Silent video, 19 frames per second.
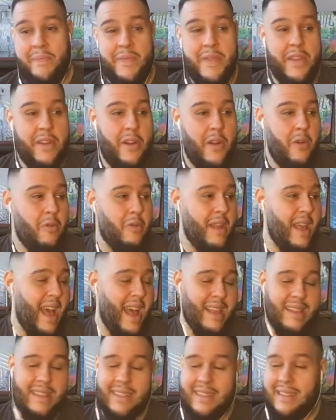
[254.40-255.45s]

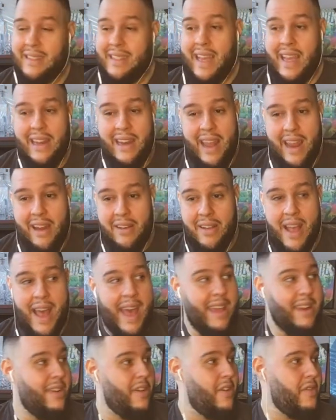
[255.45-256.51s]
just sitting there
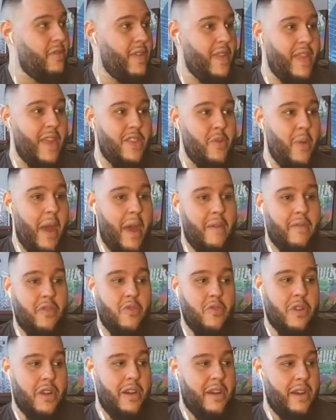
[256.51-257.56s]
kind of, and then you have
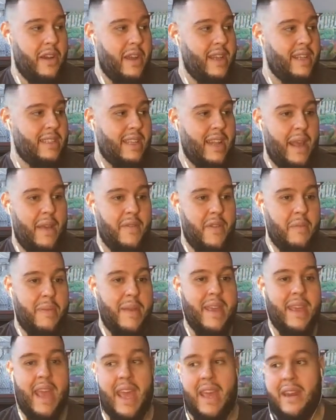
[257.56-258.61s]
Luka is an
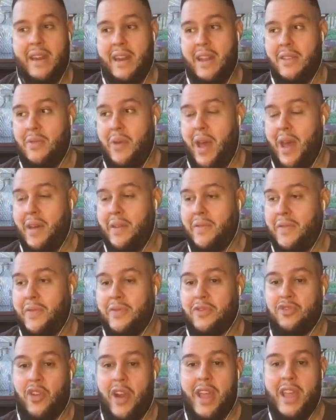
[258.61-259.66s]
MVP candidate. You have
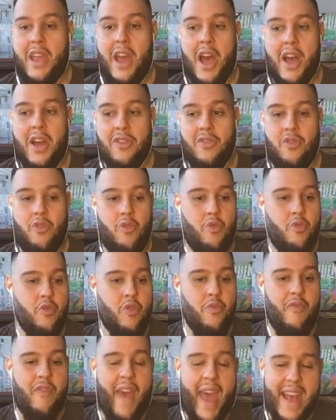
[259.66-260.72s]
Trae Young, who
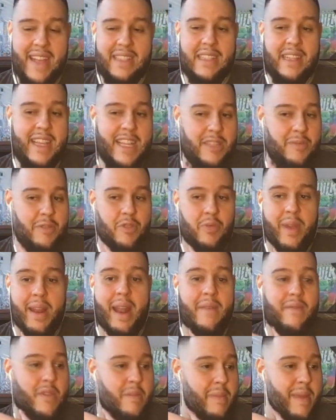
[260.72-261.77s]
vacillates between
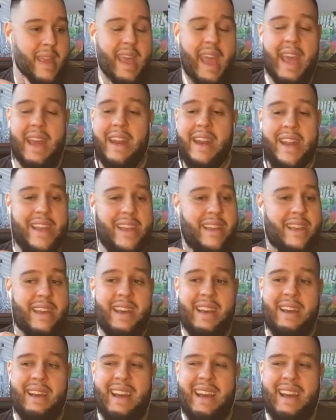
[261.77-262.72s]
MVP candidate.